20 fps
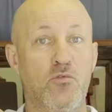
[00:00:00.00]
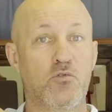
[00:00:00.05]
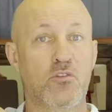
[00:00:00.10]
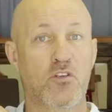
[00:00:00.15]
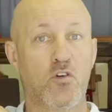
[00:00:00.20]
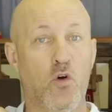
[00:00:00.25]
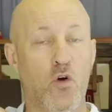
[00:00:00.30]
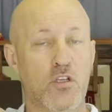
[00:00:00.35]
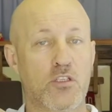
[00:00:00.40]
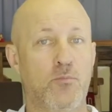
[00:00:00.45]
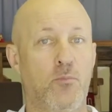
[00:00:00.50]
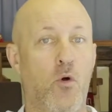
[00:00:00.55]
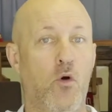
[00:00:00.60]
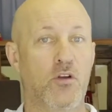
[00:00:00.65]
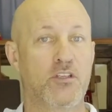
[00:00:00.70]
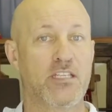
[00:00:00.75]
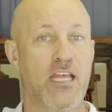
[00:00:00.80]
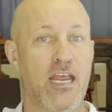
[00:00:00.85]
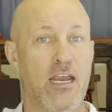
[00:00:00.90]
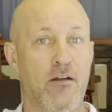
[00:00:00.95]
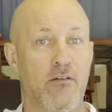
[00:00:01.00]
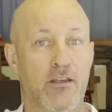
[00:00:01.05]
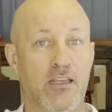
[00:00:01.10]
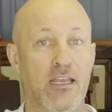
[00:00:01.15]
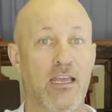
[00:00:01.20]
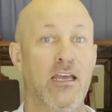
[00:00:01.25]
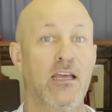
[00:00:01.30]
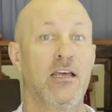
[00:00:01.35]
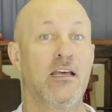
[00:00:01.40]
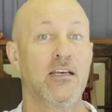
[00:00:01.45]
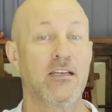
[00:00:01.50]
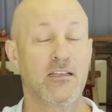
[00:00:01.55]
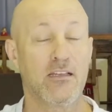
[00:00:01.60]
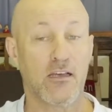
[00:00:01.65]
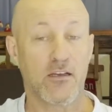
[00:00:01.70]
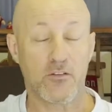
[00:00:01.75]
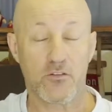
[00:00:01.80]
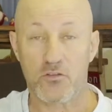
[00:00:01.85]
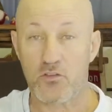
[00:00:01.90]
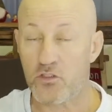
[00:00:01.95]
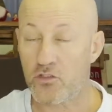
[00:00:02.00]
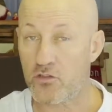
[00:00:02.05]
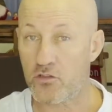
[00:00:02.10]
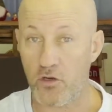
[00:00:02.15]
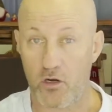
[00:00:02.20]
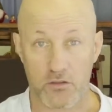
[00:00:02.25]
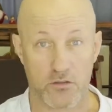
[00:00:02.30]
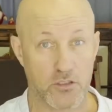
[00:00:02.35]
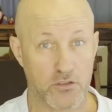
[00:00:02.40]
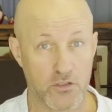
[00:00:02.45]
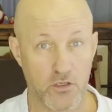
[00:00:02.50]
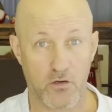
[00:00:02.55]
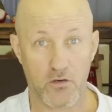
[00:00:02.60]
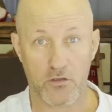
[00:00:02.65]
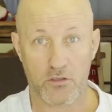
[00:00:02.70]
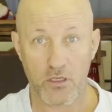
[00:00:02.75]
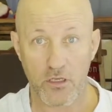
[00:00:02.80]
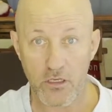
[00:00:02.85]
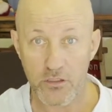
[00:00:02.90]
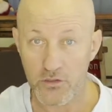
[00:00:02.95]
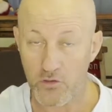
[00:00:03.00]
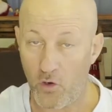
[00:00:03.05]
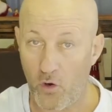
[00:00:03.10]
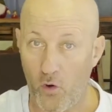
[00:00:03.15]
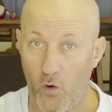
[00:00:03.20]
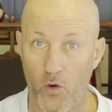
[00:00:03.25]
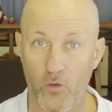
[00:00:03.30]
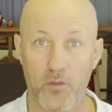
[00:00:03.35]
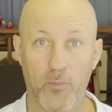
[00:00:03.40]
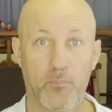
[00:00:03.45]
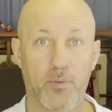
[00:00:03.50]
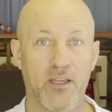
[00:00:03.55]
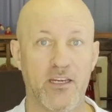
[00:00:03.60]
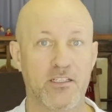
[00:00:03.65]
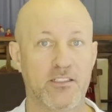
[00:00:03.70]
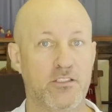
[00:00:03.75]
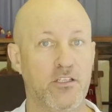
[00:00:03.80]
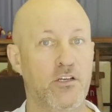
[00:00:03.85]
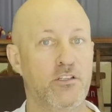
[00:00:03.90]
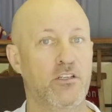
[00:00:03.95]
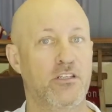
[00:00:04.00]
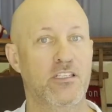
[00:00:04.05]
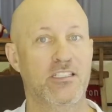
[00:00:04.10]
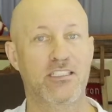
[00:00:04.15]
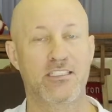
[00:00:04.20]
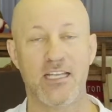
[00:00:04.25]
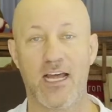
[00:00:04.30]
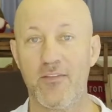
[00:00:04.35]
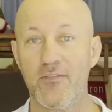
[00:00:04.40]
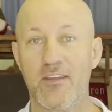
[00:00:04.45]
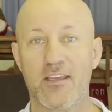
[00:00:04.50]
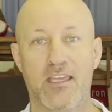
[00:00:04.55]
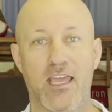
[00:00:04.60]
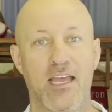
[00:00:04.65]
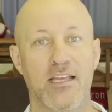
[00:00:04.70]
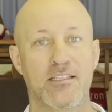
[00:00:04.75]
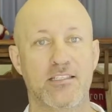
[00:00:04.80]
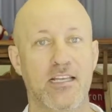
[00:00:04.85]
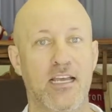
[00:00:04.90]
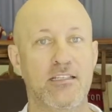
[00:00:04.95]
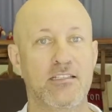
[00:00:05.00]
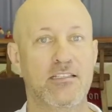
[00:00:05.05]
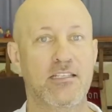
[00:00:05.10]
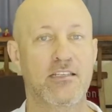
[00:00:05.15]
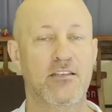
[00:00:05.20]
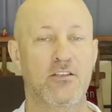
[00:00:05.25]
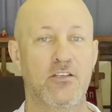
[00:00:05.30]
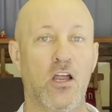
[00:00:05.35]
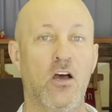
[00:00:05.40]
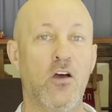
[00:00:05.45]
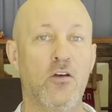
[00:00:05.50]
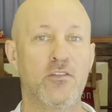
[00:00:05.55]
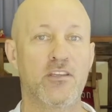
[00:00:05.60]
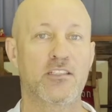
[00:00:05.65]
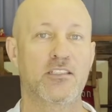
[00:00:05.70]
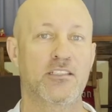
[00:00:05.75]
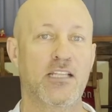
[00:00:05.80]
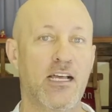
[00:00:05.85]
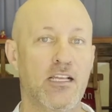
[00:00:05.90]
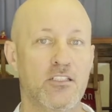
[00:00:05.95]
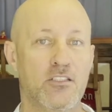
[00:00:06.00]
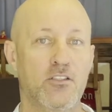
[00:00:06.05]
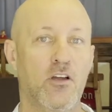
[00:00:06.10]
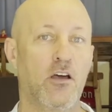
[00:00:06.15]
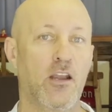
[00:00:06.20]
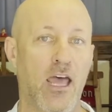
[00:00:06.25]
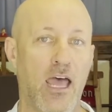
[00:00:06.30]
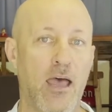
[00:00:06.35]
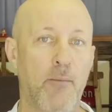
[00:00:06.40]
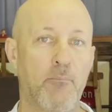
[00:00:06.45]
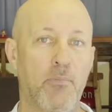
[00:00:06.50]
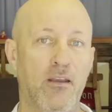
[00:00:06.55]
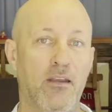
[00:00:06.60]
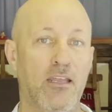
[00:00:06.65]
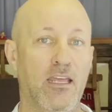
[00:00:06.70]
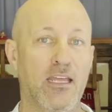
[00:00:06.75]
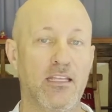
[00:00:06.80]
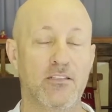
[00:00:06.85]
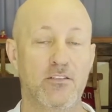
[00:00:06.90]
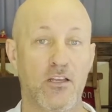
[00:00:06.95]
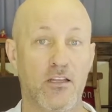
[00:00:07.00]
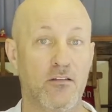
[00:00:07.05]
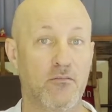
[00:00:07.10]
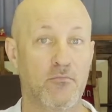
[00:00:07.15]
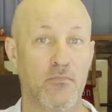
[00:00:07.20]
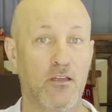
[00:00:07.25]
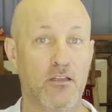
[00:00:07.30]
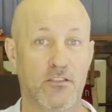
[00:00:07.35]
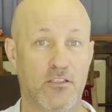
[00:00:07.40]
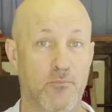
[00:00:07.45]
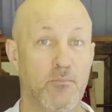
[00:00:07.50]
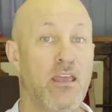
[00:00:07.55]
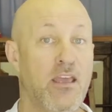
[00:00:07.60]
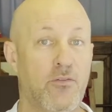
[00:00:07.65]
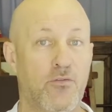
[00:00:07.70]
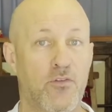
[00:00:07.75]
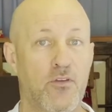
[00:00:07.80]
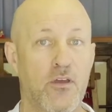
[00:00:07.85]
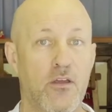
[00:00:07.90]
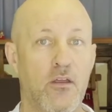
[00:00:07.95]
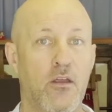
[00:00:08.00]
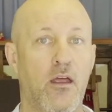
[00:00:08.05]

cause more tearing. Dr. John Kirsch, orthopedic surgeon, has done the CAT scans and said, no, this does not happen. It's a myth.